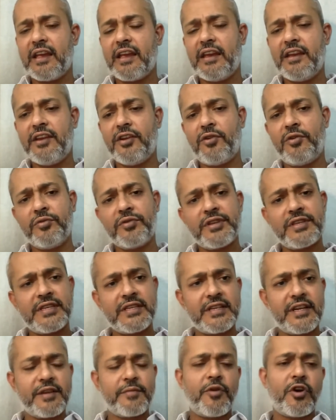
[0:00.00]
This
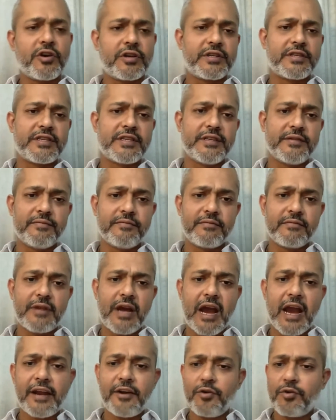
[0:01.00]
is a democracy.
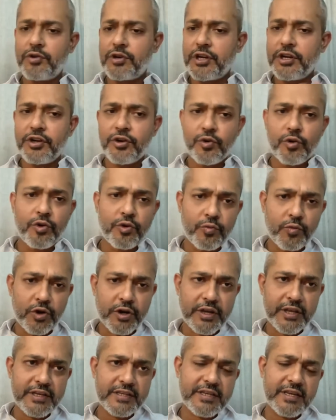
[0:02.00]
I don't condone
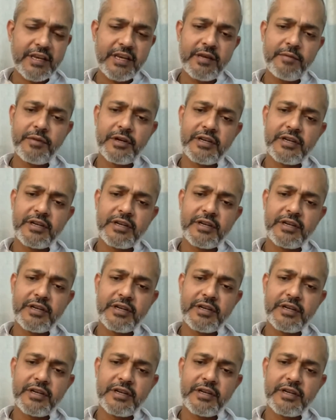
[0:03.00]
what they're saying,